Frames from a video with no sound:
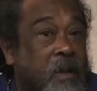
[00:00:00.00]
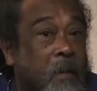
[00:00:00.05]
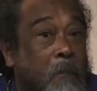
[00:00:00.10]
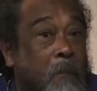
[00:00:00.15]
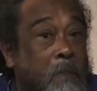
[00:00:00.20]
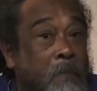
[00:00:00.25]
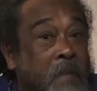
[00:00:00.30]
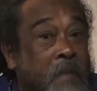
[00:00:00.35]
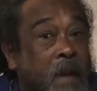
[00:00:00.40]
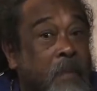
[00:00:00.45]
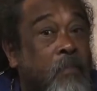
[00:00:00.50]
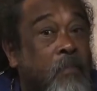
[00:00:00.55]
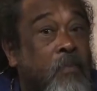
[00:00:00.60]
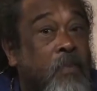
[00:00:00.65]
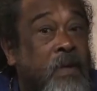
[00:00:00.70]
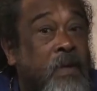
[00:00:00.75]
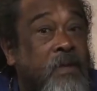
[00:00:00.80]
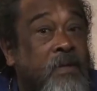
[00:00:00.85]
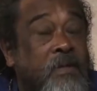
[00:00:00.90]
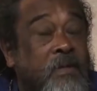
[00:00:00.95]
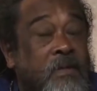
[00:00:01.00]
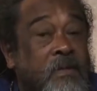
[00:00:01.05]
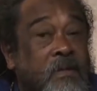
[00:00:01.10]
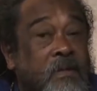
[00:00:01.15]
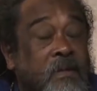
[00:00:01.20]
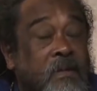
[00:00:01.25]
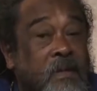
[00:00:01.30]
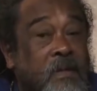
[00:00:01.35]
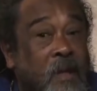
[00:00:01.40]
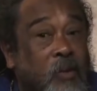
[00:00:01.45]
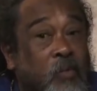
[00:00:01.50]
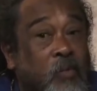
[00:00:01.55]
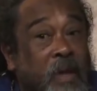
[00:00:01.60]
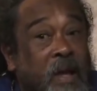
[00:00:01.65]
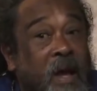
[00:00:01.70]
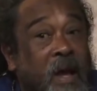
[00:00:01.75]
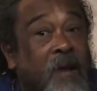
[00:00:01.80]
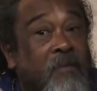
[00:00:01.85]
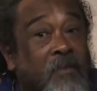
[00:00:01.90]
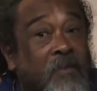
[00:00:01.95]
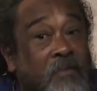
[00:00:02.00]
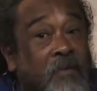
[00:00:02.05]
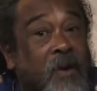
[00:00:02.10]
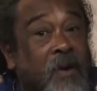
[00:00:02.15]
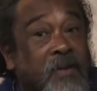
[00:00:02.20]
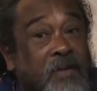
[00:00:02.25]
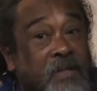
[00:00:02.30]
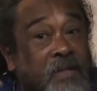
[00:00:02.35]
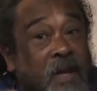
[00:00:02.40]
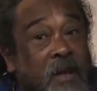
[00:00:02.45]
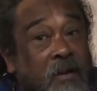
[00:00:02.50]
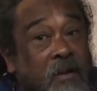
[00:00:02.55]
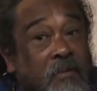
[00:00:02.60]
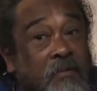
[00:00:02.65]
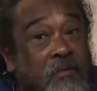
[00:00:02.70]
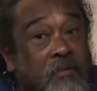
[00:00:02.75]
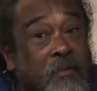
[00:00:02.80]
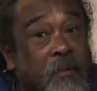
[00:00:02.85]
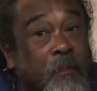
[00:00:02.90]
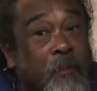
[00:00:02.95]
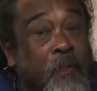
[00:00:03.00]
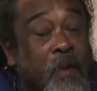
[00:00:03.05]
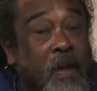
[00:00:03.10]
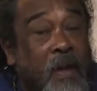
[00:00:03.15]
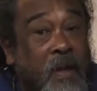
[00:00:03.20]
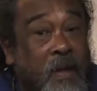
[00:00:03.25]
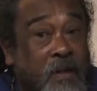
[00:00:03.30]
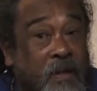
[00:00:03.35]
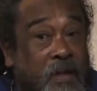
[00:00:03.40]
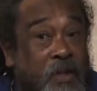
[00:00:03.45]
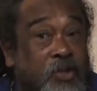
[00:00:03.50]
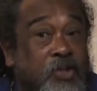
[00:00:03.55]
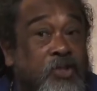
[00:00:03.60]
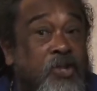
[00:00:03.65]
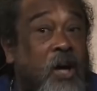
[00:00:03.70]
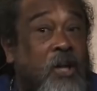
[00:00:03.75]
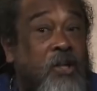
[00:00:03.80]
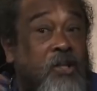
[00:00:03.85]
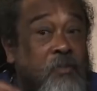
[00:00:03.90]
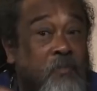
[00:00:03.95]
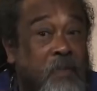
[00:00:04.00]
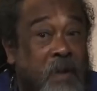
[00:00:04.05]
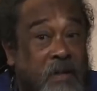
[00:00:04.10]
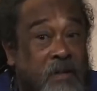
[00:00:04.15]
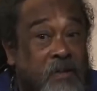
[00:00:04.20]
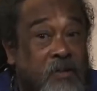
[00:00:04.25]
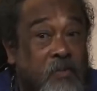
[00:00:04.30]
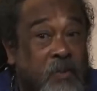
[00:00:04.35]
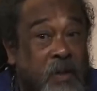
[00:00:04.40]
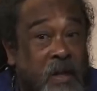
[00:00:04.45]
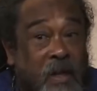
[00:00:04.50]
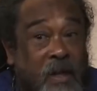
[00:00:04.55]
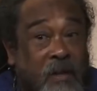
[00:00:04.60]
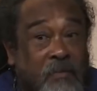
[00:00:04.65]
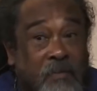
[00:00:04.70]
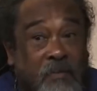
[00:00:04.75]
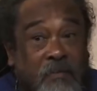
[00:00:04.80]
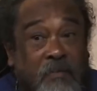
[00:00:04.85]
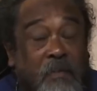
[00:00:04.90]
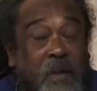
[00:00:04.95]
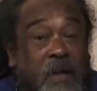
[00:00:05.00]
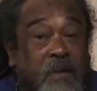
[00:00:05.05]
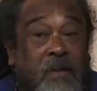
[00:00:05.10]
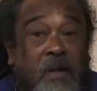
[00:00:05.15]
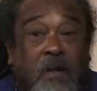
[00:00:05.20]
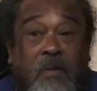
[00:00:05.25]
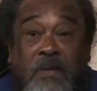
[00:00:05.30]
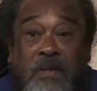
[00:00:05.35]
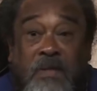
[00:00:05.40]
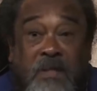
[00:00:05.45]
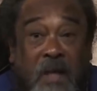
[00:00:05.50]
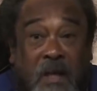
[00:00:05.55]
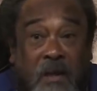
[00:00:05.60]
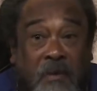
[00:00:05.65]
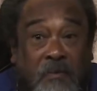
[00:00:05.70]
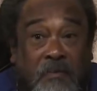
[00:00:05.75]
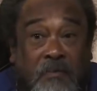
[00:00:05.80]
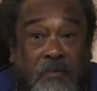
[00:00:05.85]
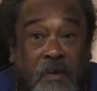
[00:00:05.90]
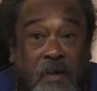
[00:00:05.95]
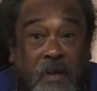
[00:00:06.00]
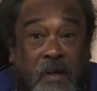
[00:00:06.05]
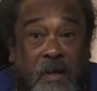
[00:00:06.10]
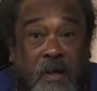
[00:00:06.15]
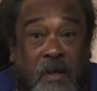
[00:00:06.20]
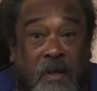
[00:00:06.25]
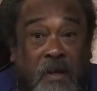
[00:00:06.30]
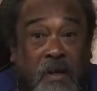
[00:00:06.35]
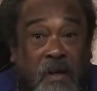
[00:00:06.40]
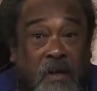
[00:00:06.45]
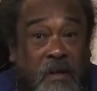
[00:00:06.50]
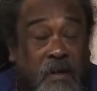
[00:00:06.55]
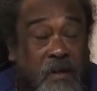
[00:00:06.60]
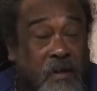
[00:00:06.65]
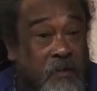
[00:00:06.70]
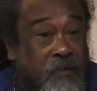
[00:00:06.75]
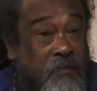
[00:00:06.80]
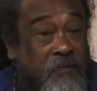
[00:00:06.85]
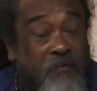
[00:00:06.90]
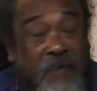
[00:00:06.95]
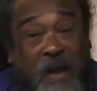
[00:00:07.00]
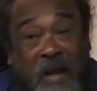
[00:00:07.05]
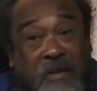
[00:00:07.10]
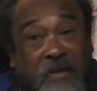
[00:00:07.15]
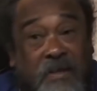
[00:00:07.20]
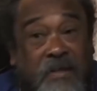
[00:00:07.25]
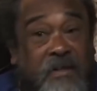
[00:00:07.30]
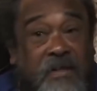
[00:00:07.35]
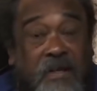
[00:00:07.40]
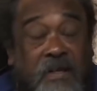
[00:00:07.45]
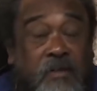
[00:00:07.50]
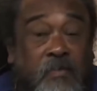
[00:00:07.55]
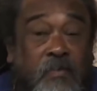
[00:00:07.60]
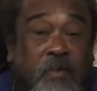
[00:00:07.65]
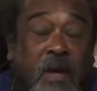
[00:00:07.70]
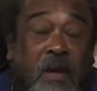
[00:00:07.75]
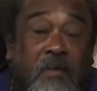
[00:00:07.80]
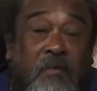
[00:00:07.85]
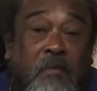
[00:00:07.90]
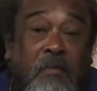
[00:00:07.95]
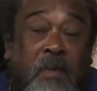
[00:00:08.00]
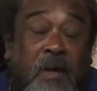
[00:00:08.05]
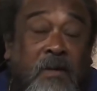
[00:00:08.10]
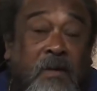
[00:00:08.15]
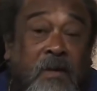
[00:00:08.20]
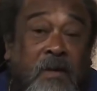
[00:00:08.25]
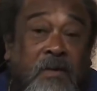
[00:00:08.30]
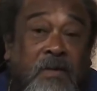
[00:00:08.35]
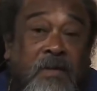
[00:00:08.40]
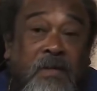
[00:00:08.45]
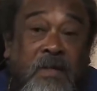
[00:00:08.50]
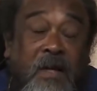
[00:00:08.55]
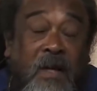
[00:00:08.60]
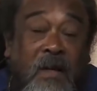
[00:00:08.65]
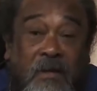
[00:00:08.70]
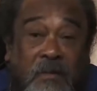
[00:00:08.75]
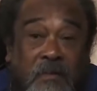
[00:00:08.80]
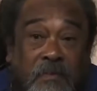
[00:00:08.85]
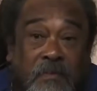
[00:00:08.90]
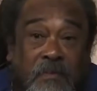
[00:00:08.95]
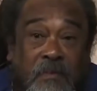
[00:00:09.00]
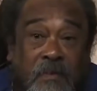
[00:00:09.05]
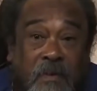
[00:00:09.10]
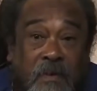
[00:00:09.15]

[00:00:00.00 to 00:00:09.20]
the memories that we have of ourselves, the judgments we have about ourselves, the fantasies we have about ourselves,